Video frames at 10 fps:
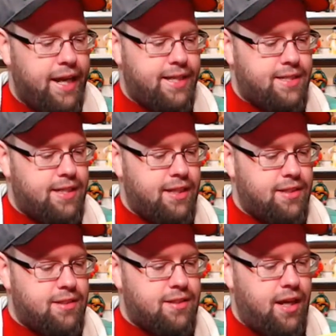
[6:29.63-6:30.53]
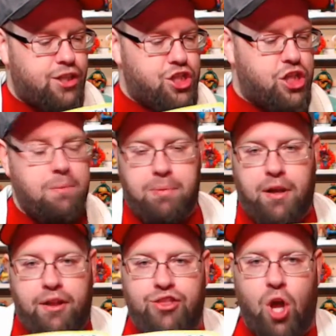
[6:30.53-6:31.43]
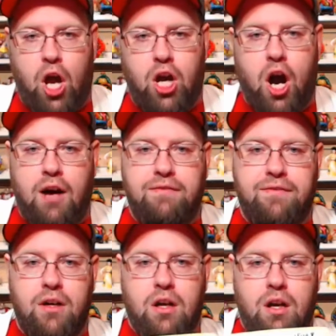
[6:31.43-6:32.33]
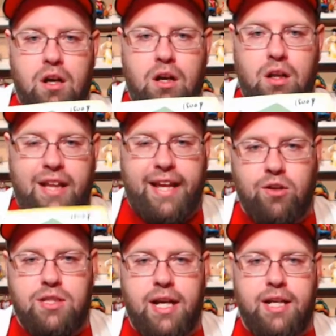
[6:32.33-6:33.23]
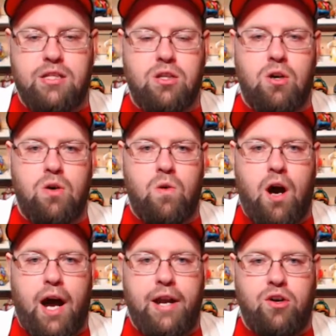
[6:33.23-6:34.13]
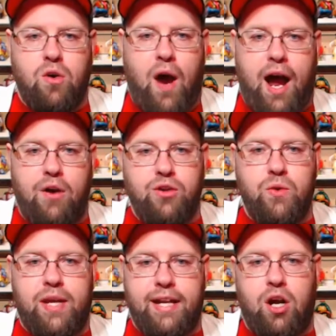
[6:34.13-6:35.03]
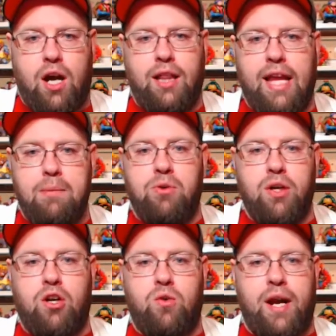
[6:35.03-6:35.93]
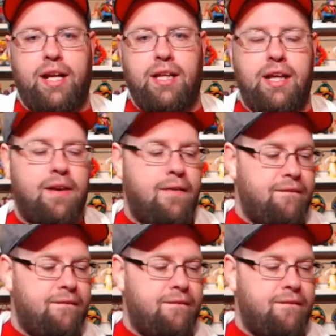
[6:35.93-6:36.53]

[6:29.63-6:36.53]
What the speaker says: It's a cheap knockoff Lego set, so I don't know how you cannot label it correctly.